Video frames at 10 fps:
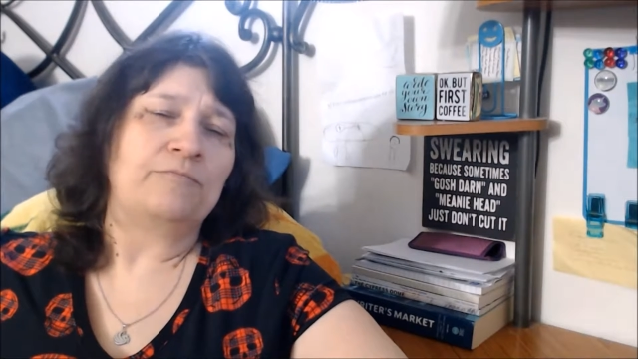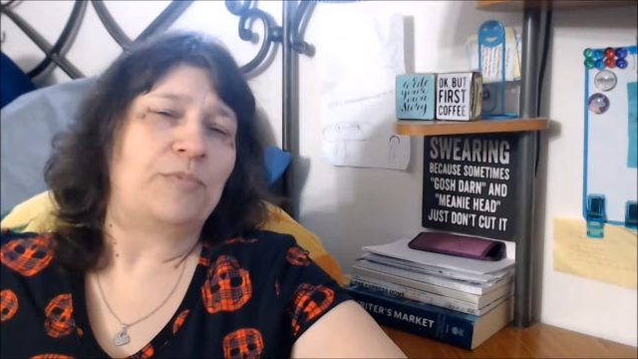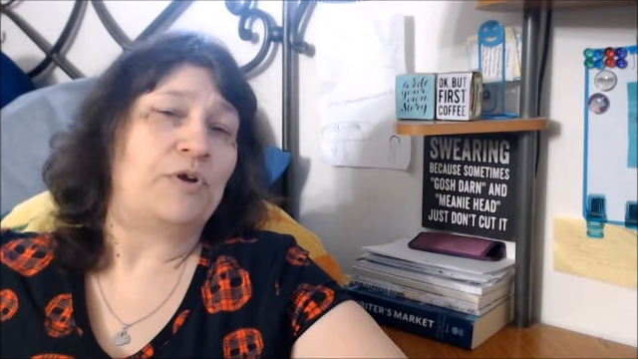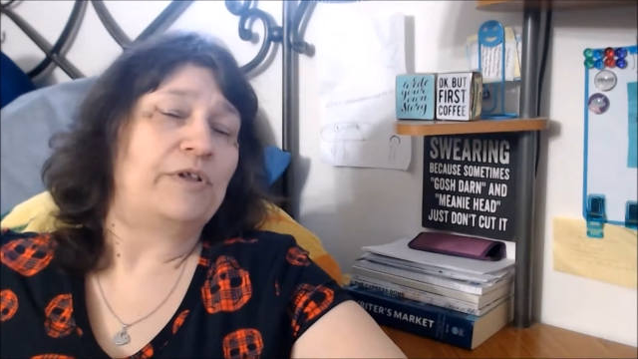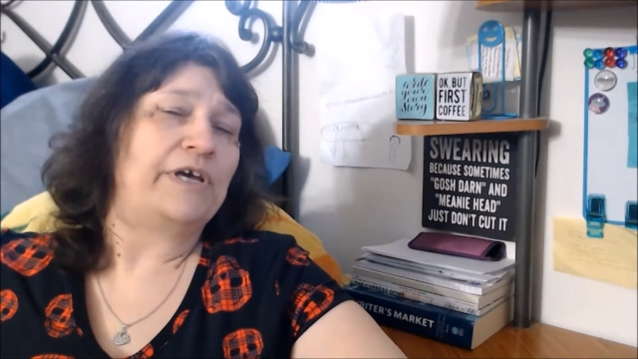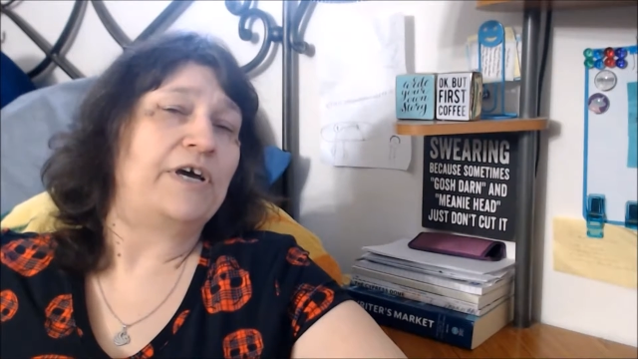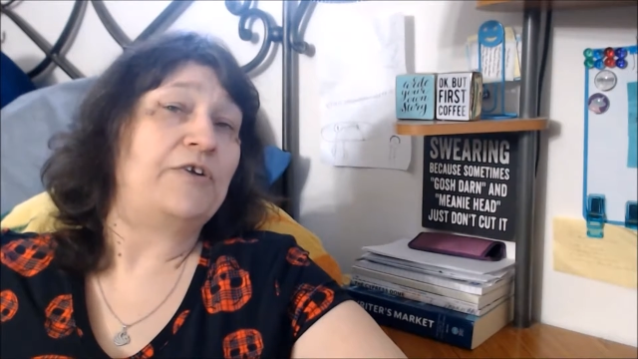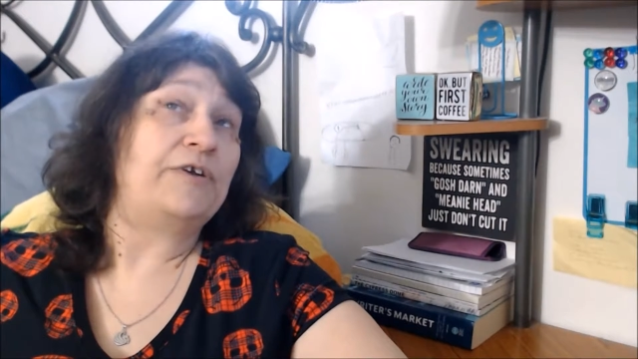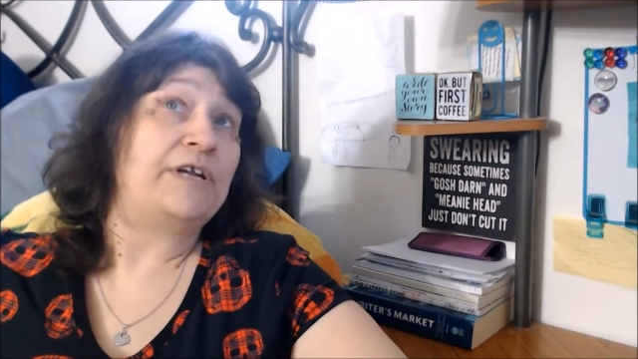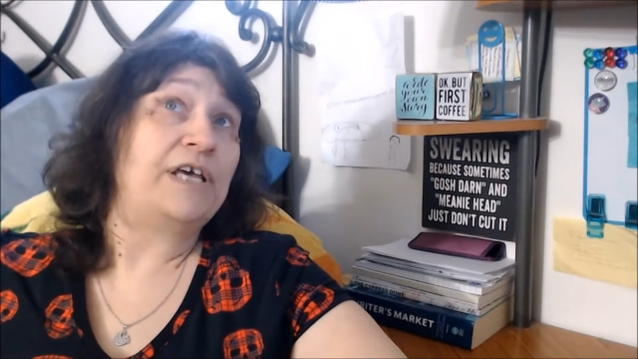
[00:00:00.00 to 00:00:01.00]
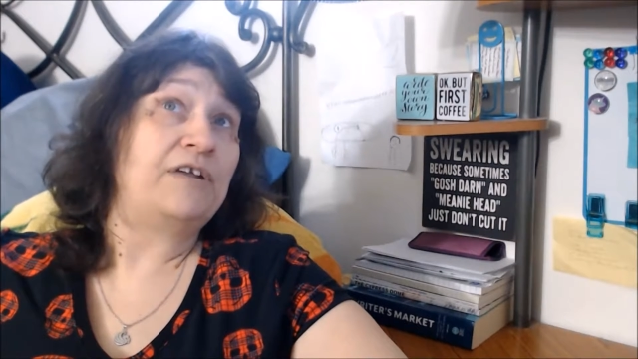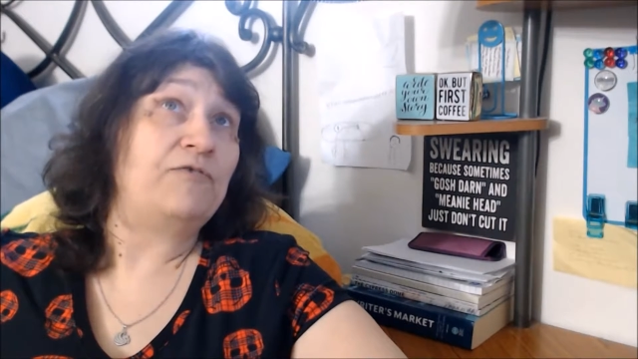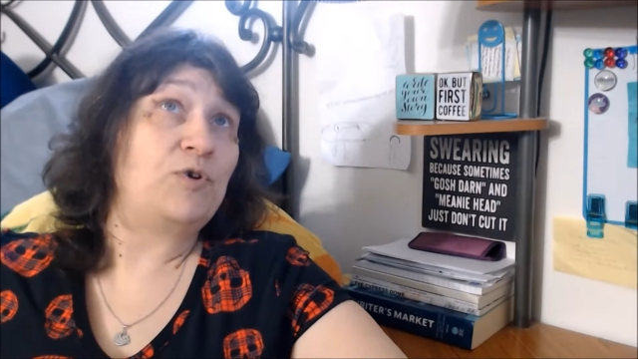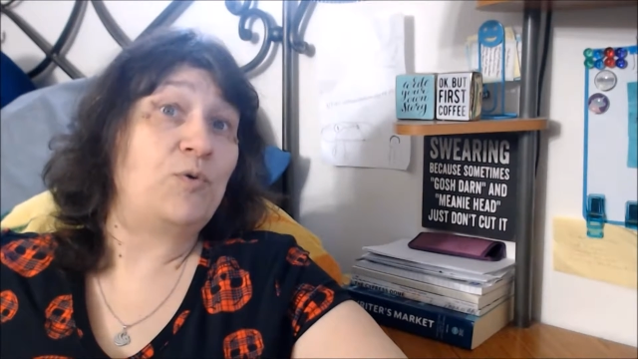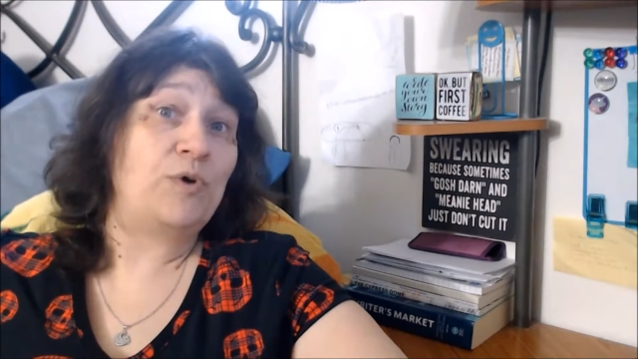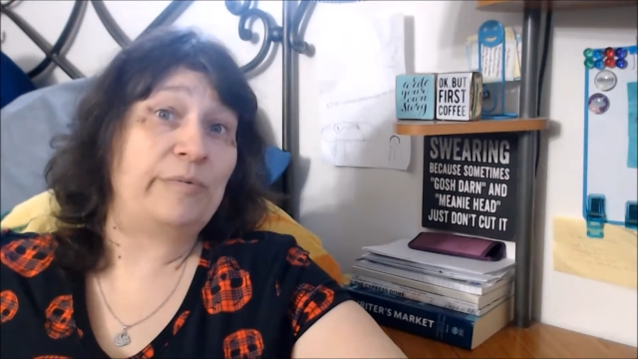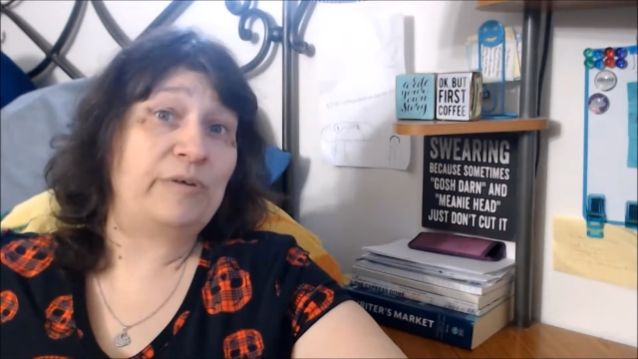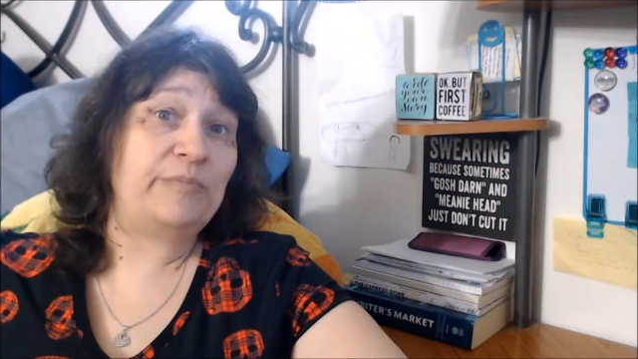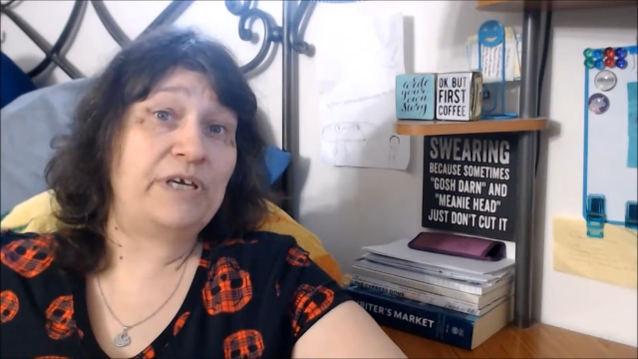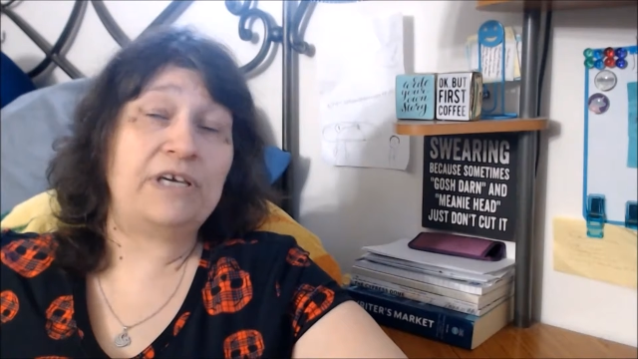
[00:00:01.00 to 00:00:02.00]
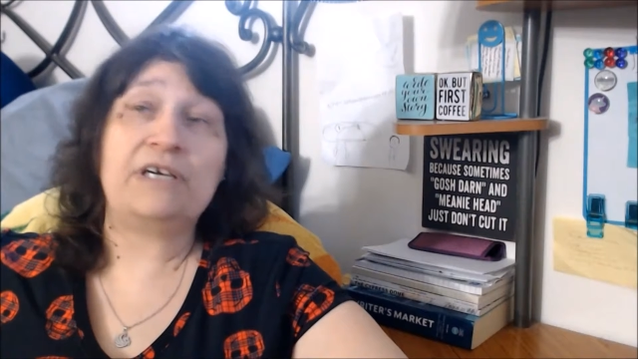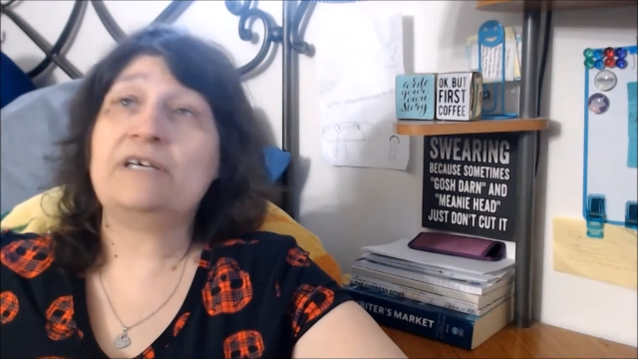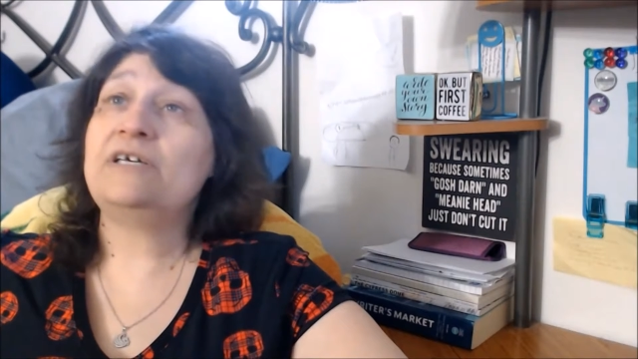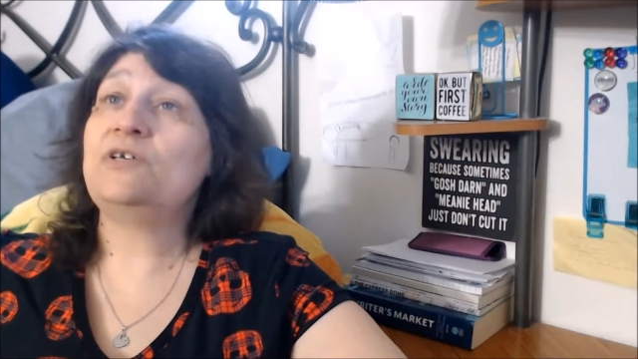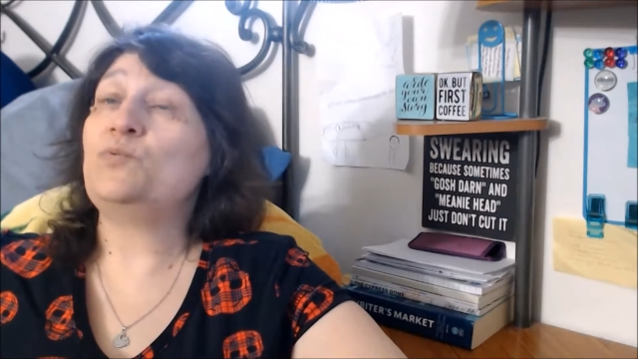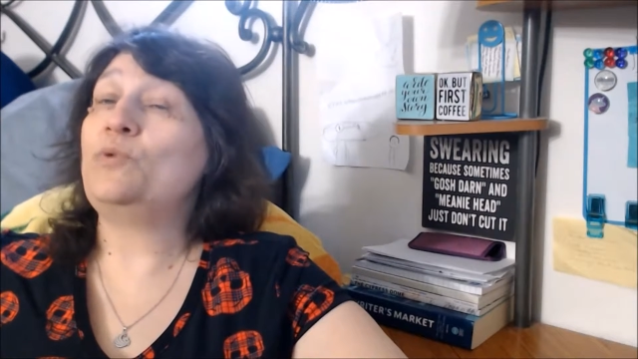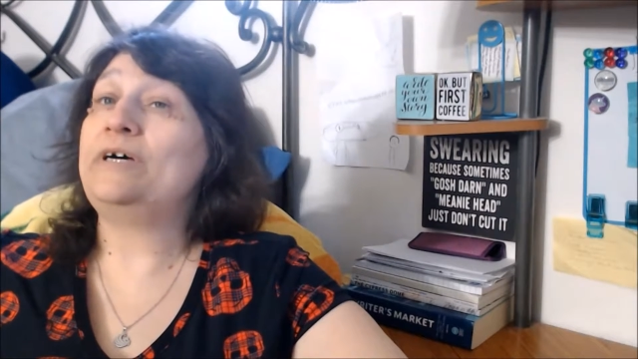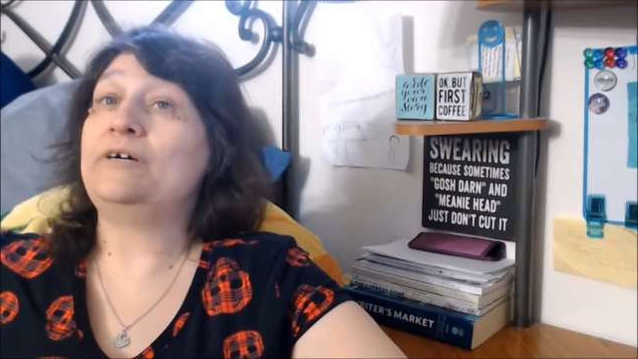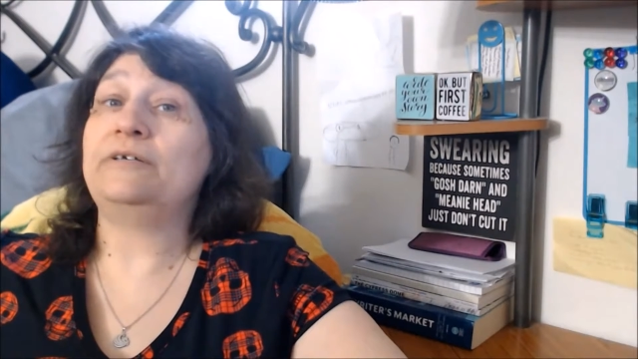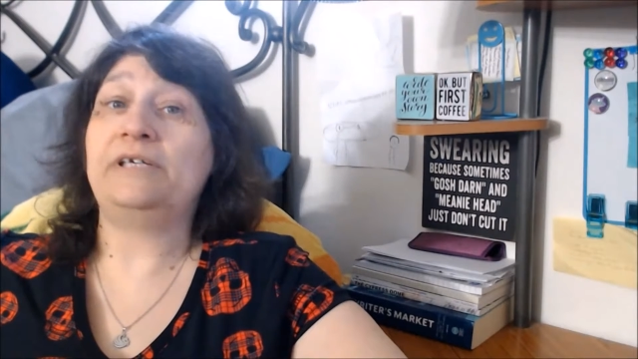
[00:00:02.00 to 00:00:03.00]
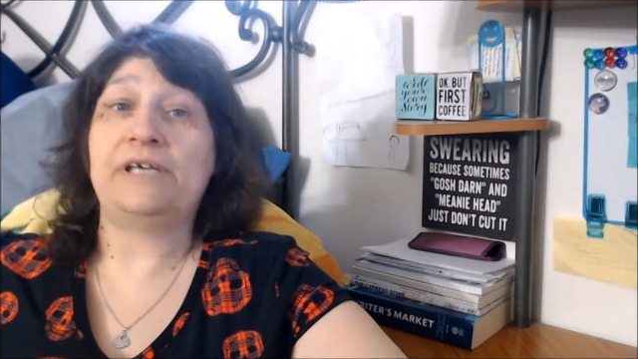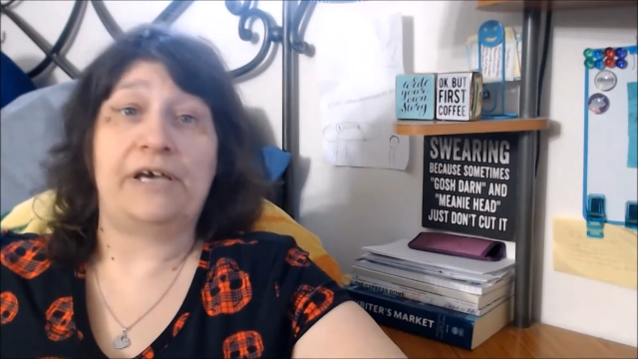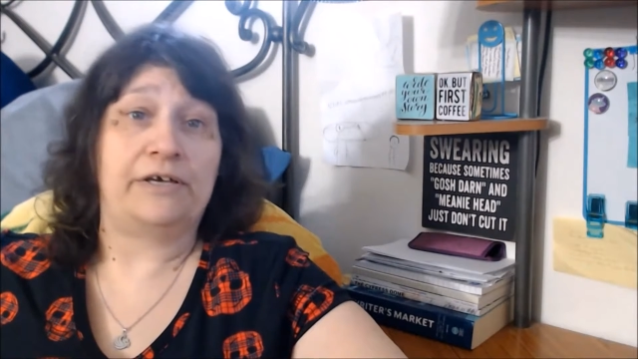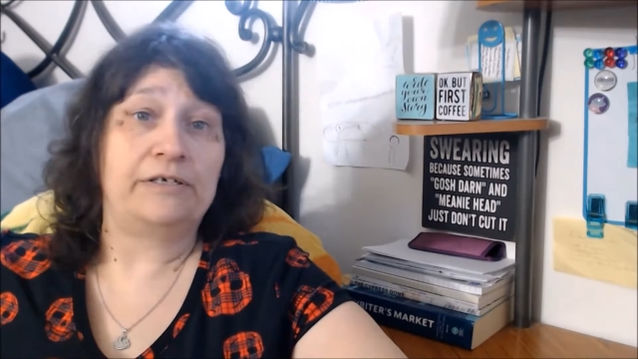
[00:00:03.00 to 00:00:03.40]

Apparently 110 if you're a woman, because, well, yeah.